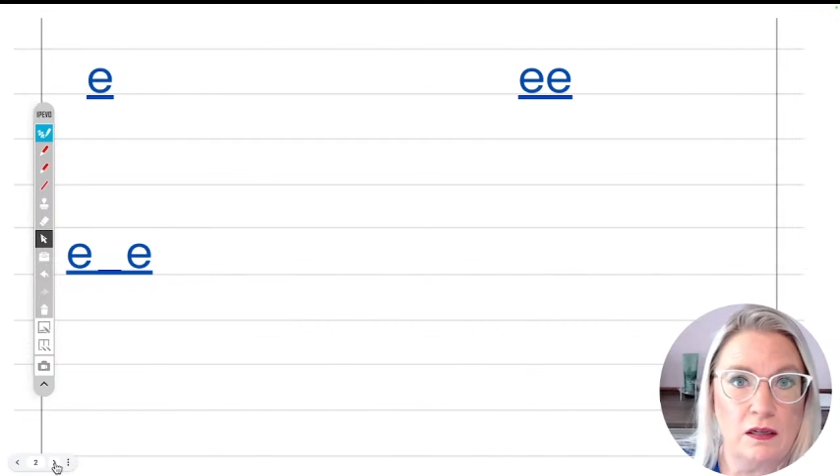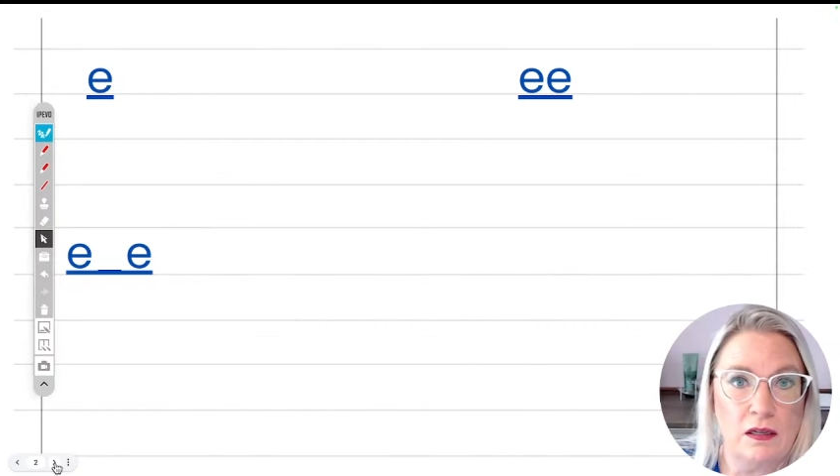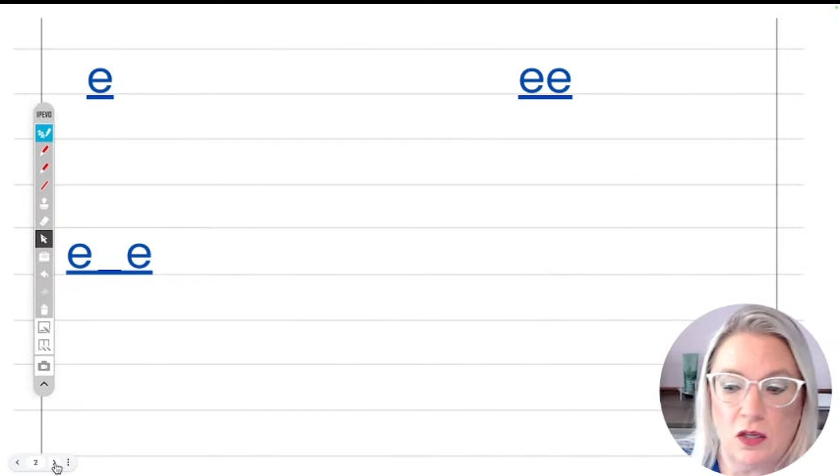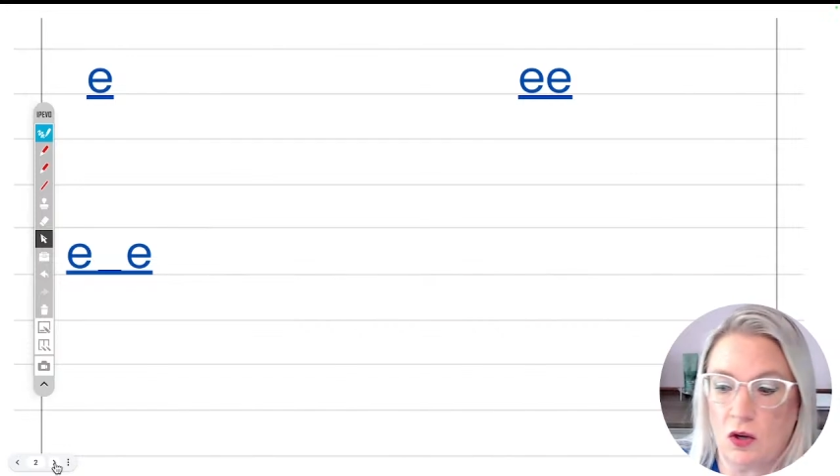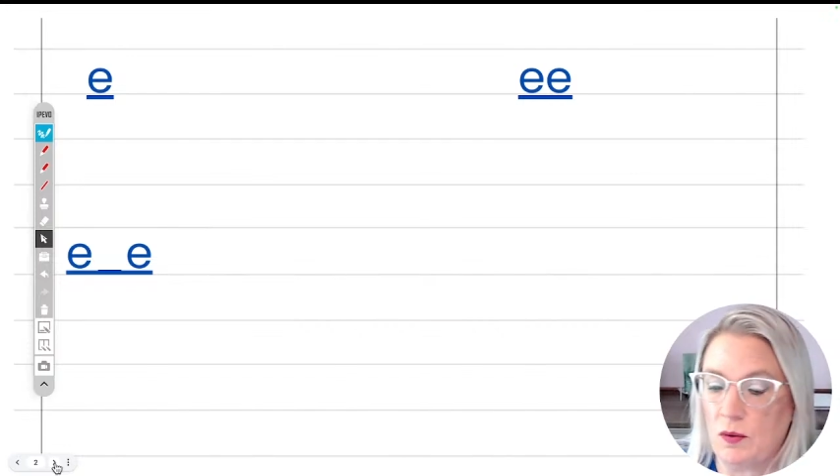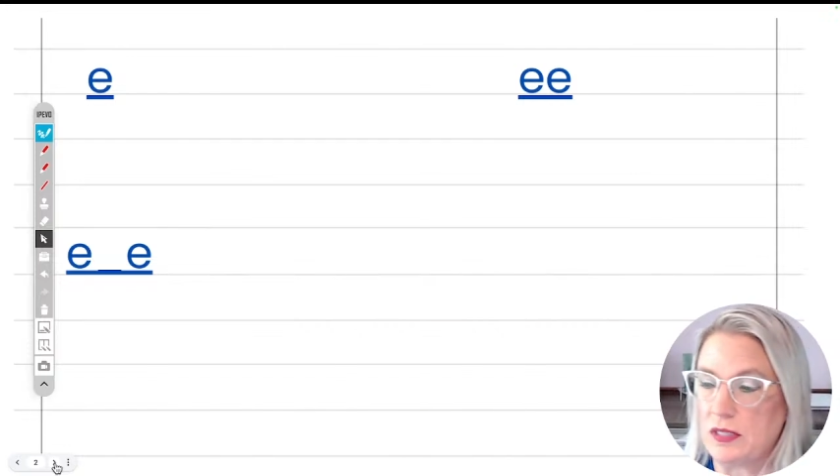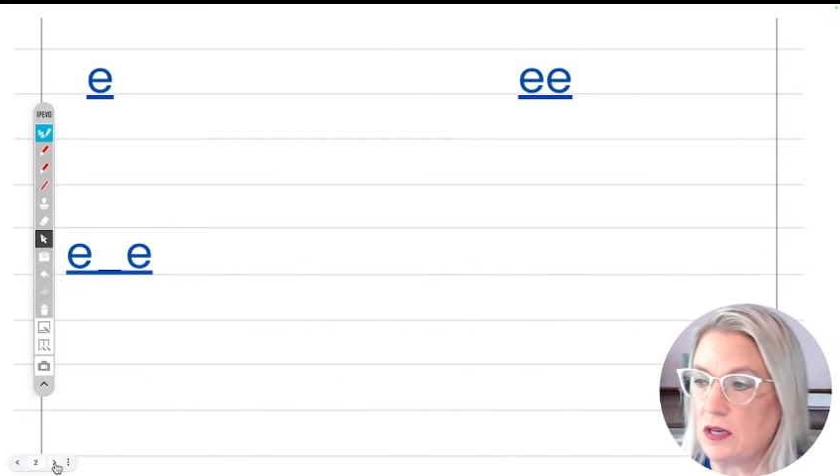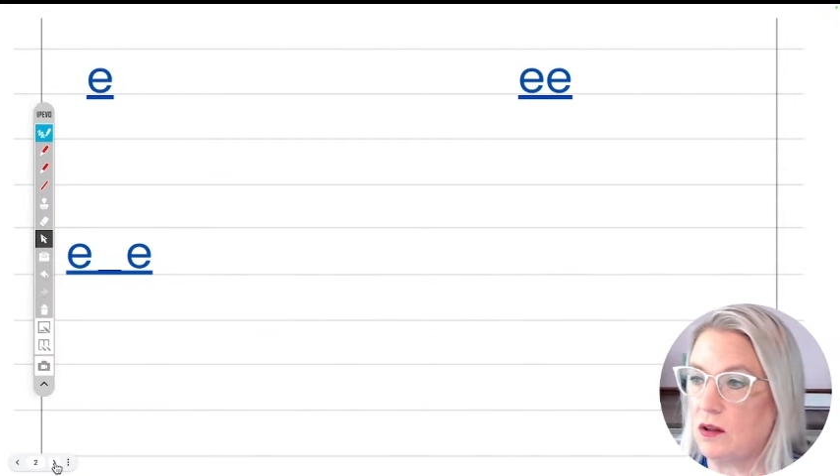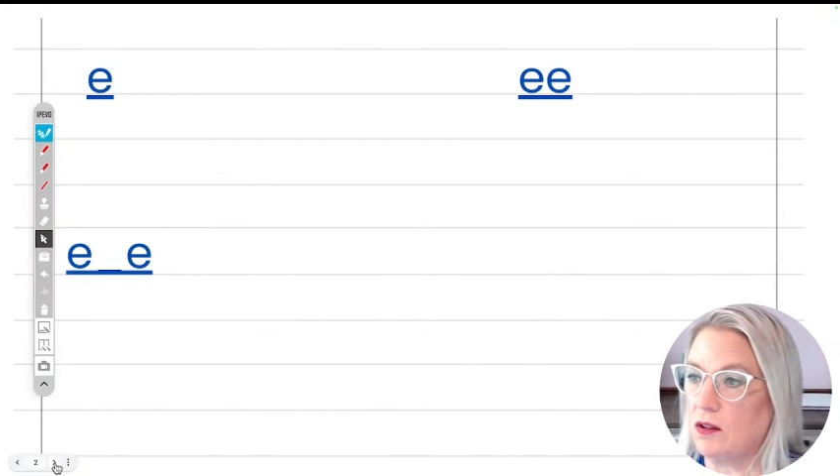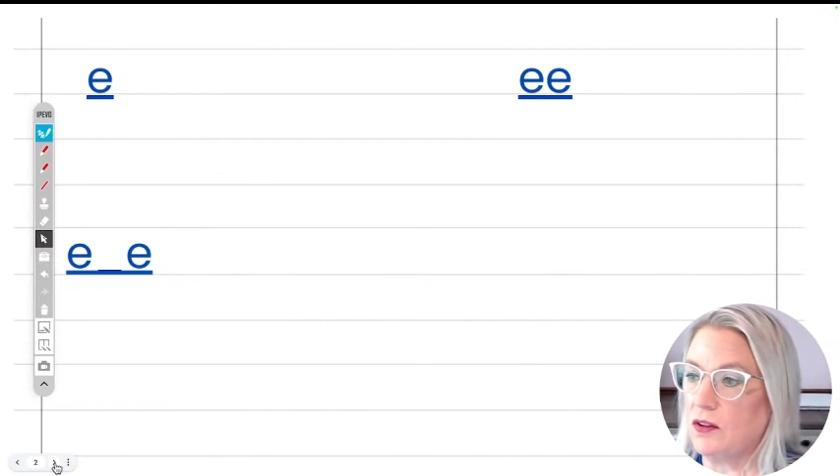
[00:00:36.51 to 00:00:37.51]
go into all
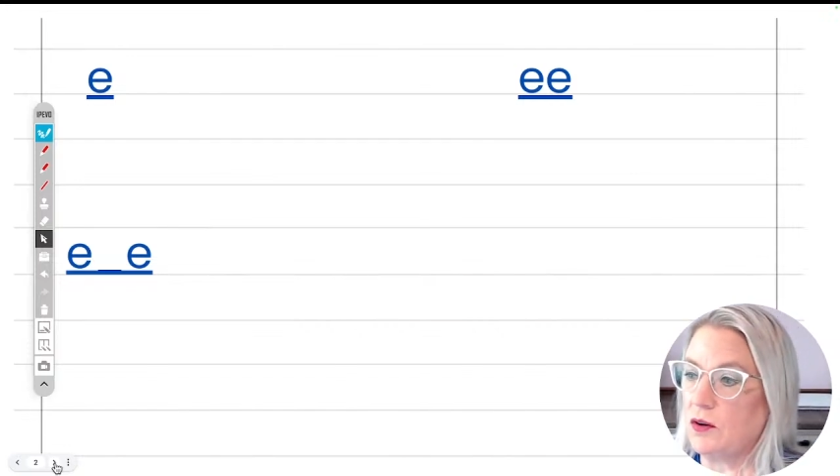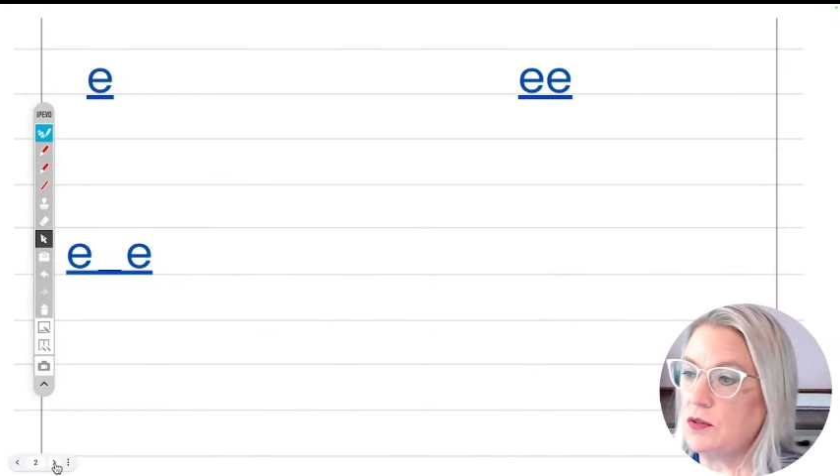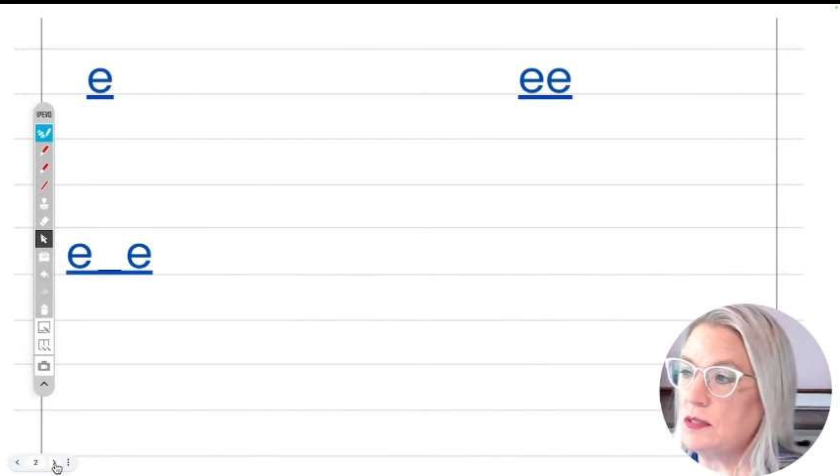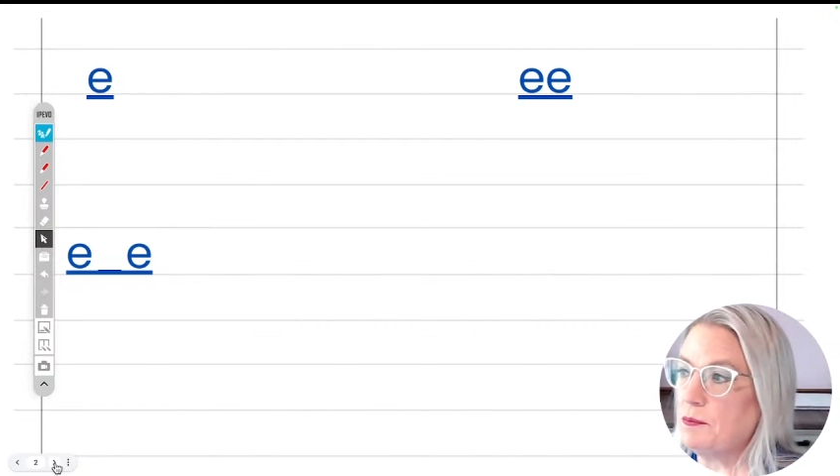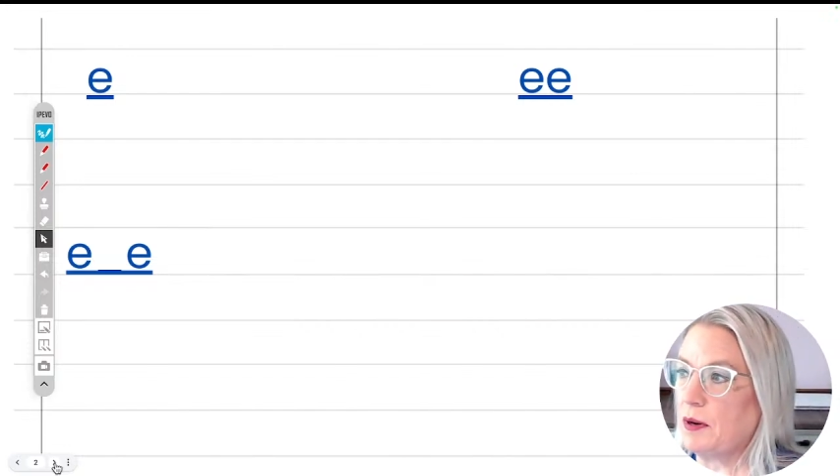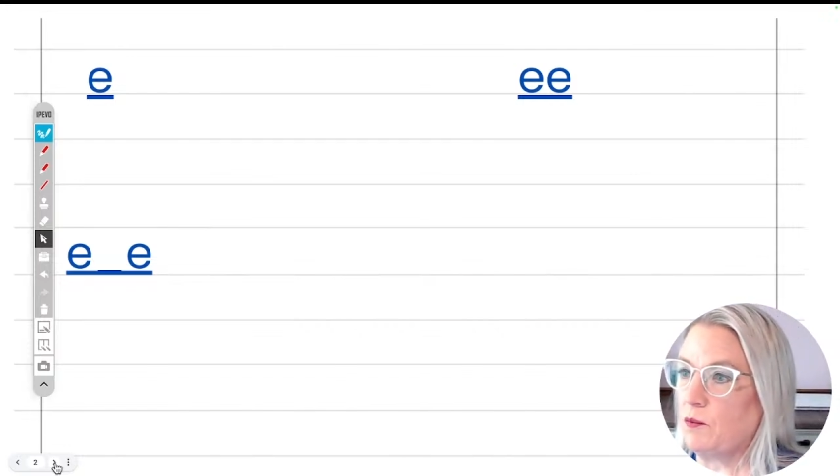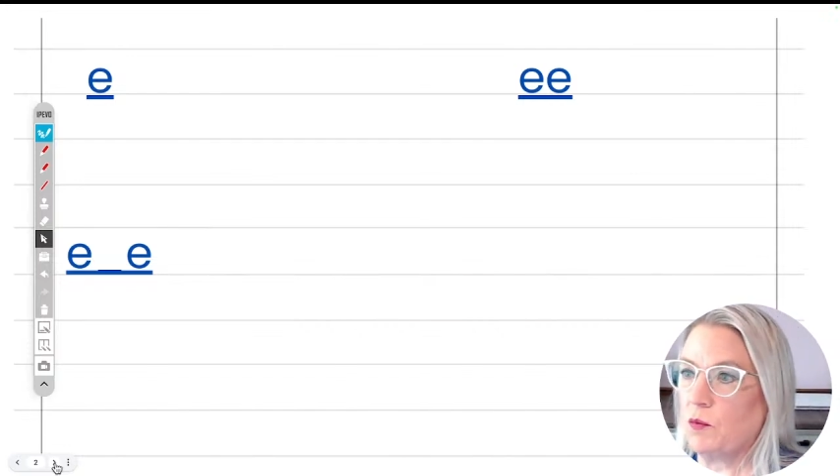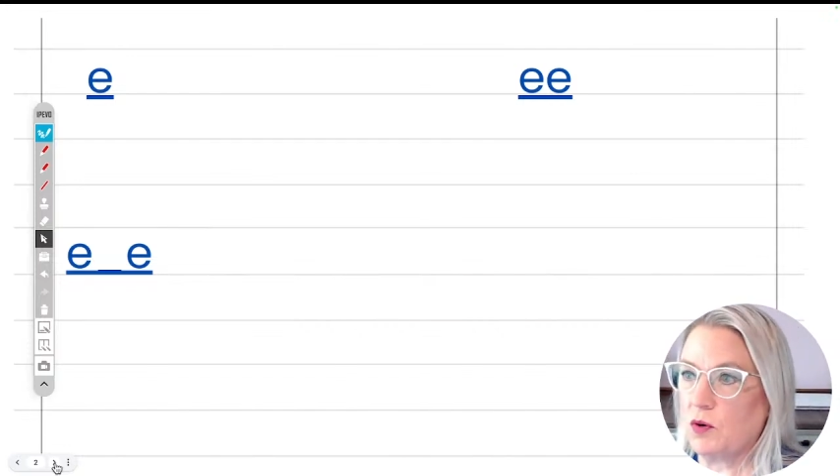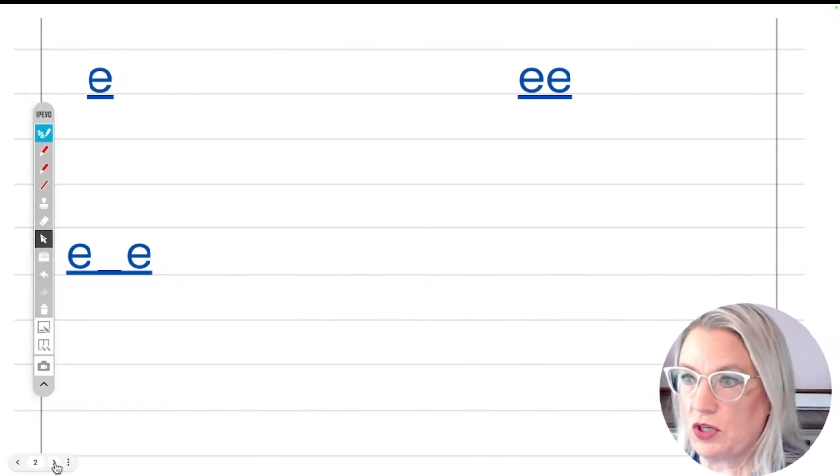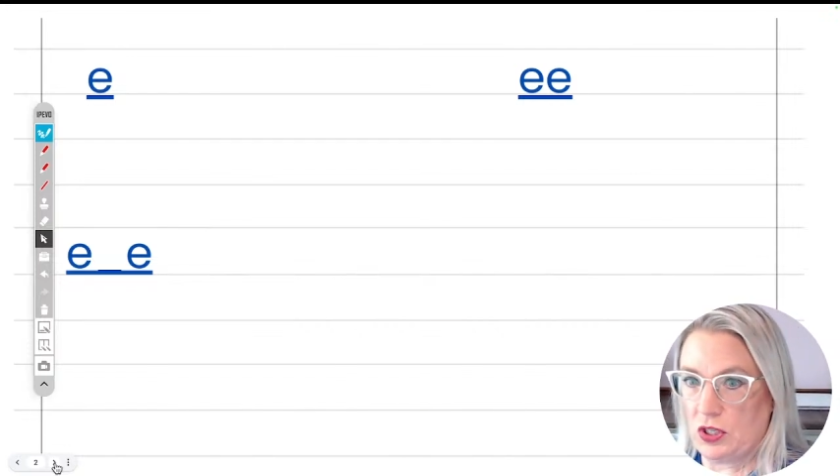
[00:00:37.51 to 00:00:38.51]
of those, but we're
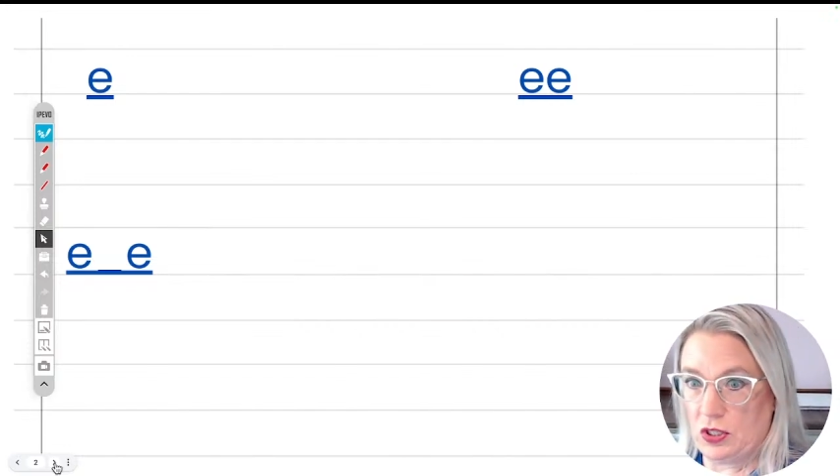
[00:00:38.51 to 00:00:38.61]
going to